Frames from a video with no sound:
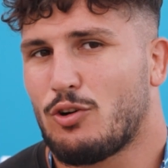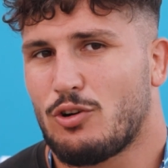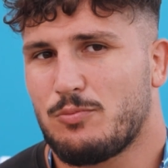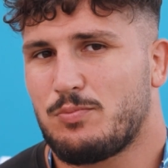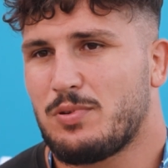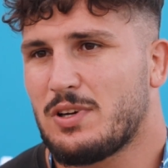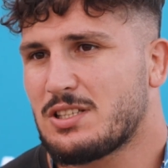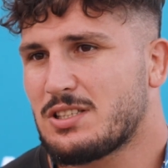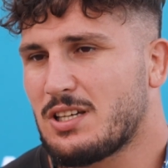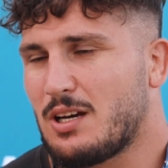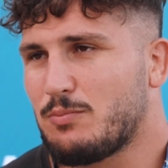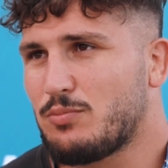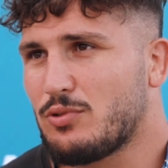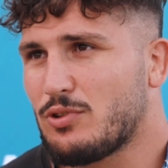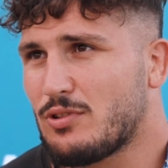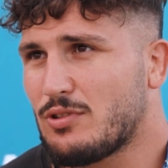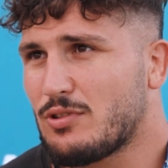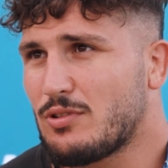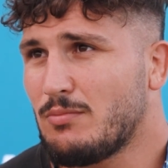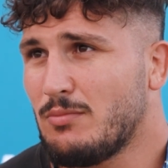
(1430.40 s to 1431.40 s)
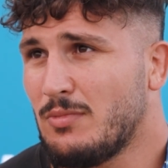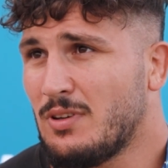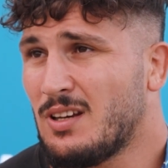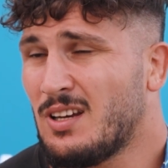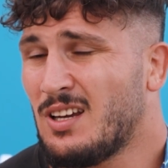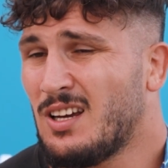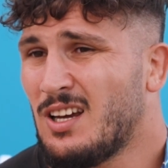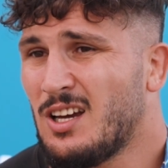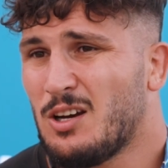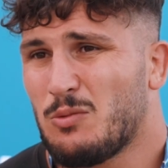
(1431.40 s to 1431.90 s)
And I hope I can get a
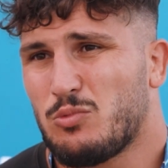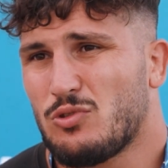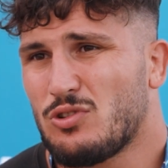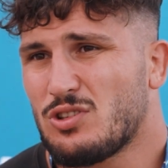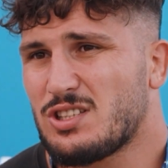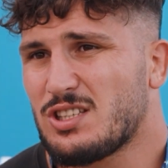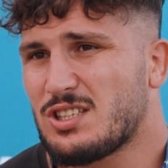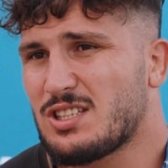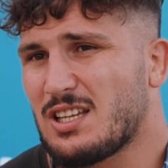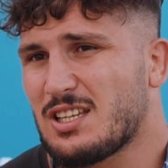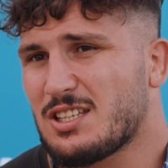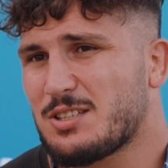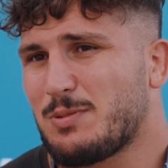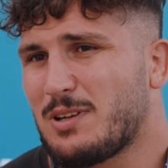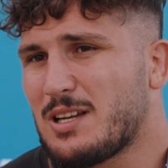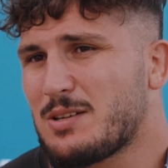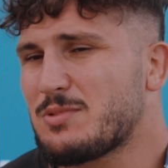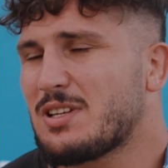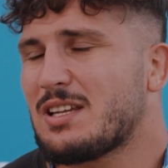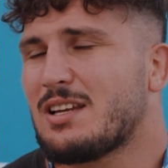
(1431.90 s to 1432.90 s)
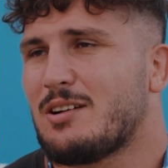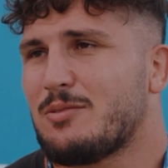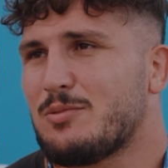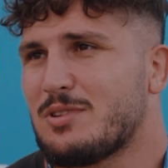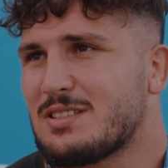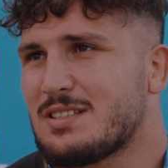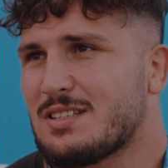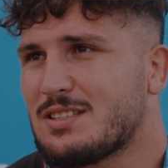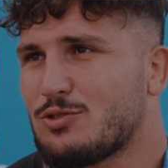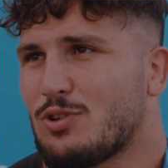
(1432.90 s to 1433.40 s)
gold medal in Bali next year.
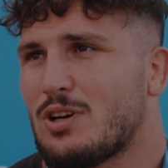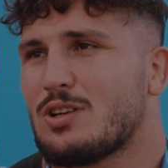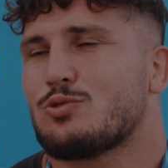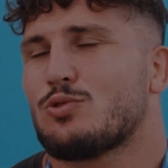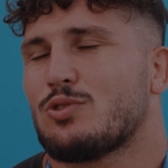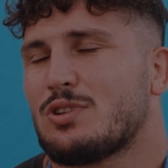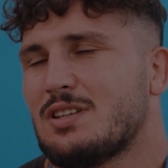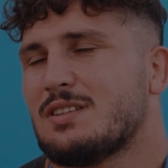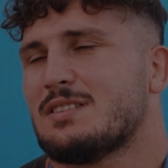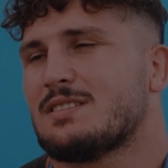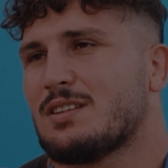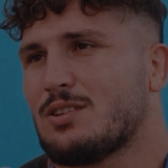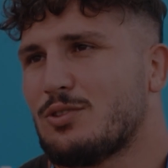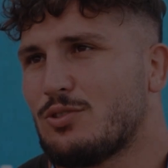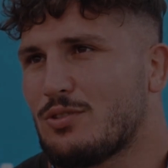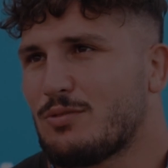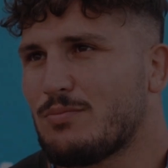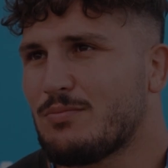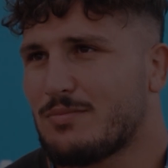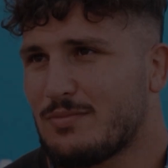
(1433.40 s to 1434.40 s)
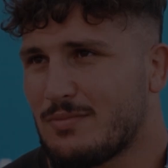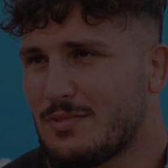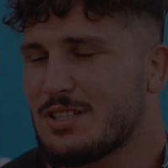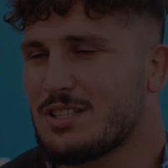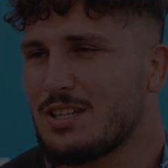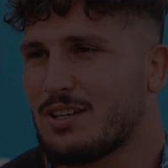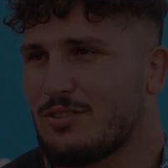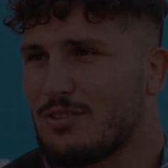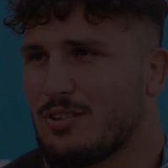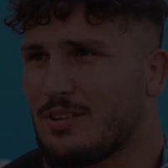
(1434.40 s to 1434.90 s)
I will be training
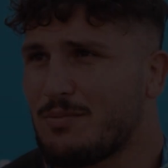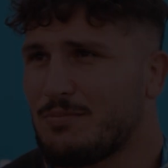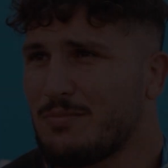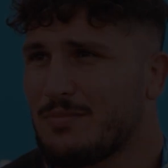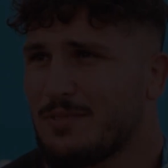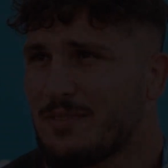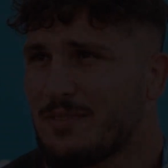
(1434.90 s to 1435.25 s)
hard to be